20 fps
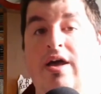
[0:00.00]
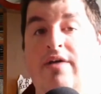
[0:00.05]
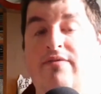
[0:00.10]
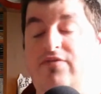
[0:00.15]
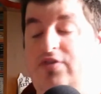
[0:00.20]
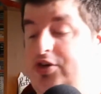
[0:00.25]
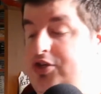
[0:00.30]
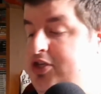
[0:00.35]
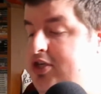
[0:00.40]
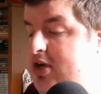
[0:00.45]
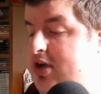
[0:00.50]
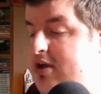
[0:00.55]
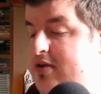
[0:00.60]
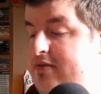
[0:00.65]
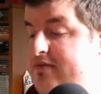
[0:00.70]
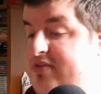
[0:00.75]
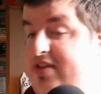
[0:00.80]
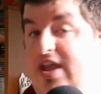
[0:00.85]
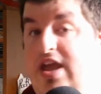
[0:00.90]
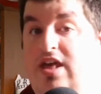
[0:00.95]
version
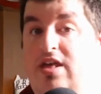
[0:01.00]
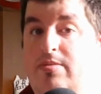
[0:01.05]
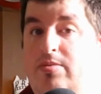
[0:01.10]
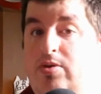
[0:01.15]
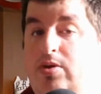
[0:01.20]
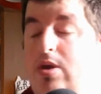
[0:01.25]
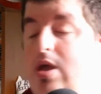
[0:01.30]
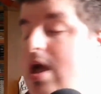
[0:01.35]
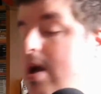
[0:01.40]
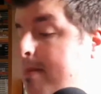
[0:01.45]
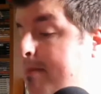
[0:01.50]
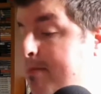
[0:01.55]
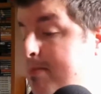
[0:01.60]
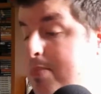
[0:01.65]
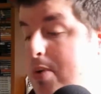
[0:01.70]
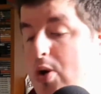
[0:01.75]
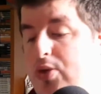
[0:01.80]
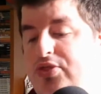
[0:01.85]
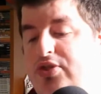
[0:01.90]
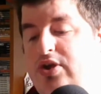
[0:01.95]
of The Alamo.
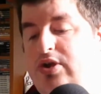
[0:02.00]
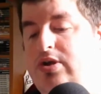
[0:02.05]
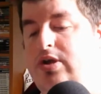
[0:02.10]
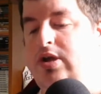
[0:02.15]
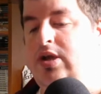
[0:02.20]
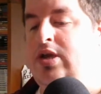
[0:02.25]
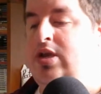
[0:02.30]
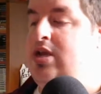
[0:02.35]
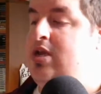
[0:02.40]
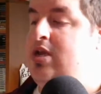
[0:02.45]
Both are good.